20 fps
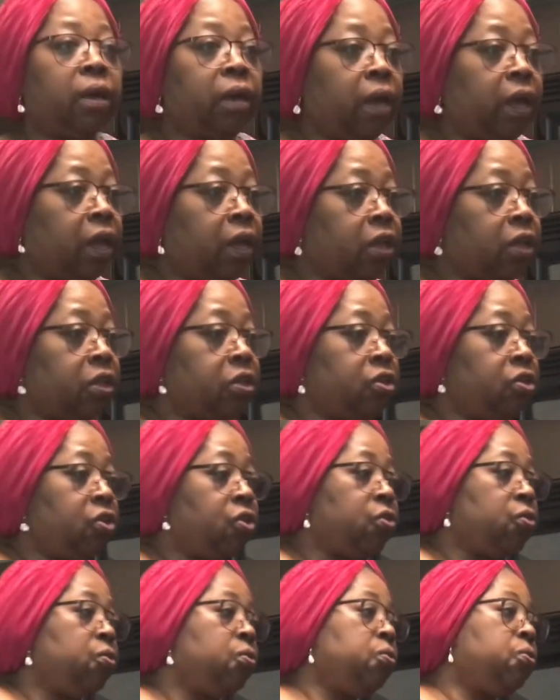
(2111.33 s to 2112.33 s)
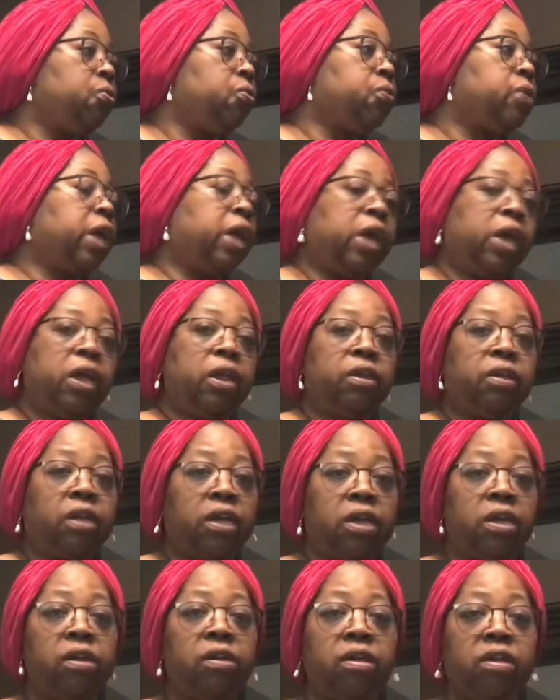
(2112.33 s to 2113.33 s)
and you can't
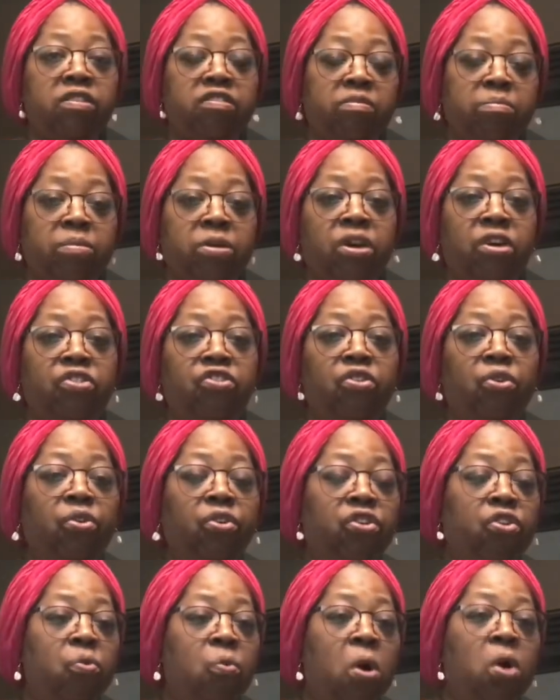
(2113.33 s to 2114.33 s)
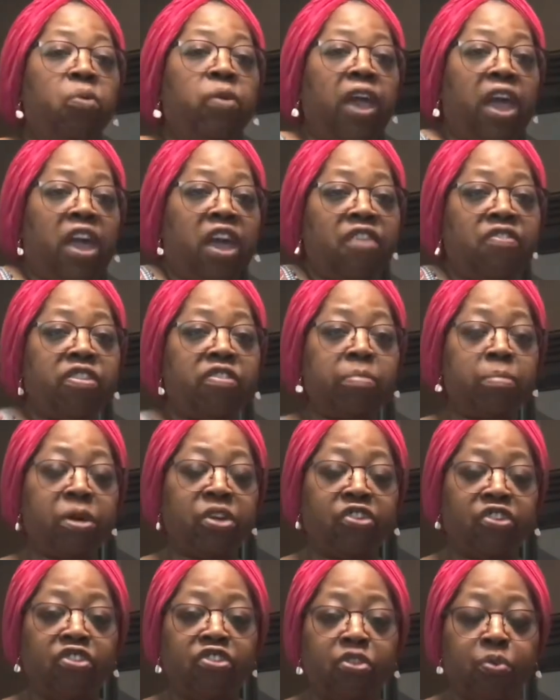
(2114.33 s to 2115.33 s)
get as much or you won't have as
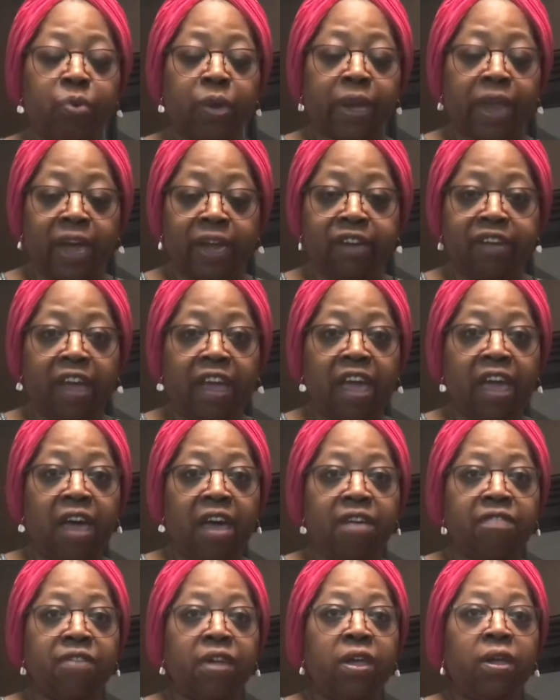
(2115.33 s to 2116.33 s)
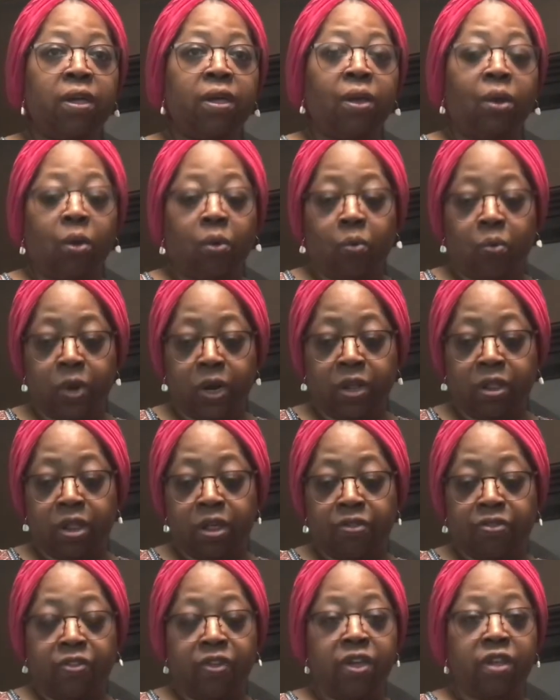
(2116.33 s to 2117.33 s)
much as you would like to have, one of
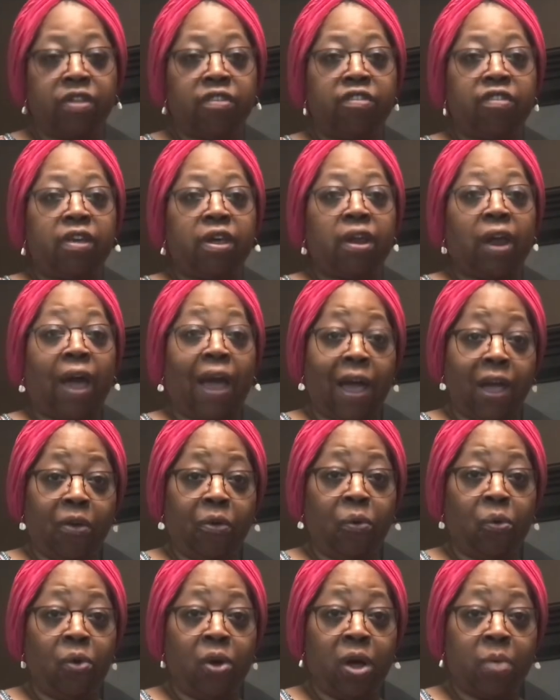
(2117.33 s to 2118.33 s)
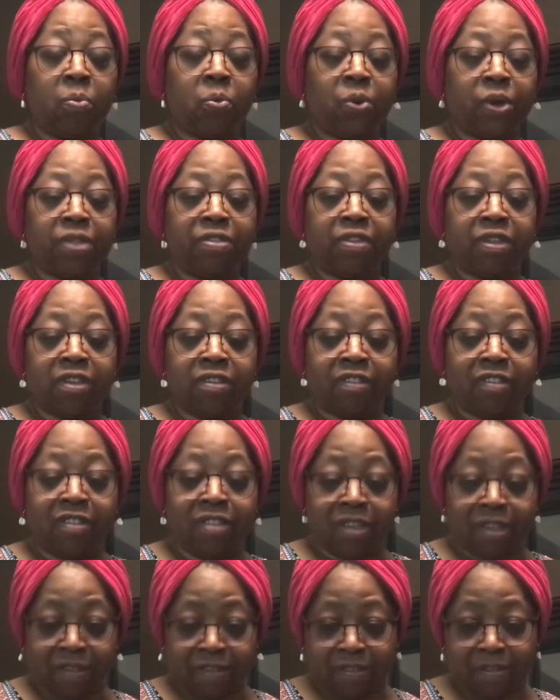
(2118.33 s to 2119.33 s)
the things that I grew up with is
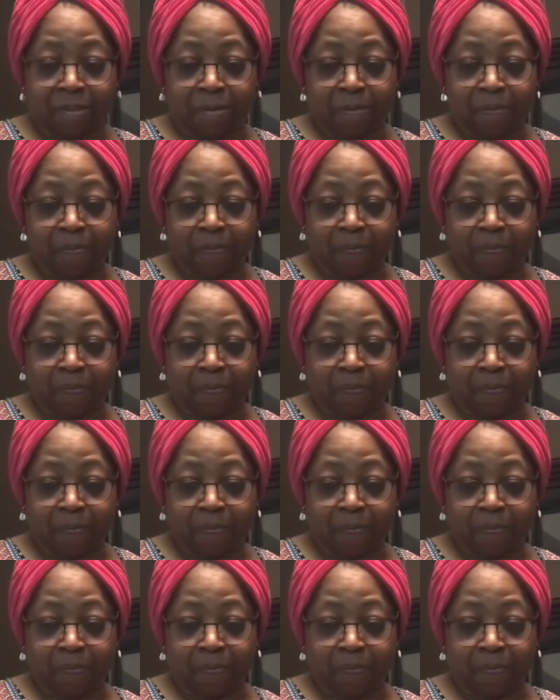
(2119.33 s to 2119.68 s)
this.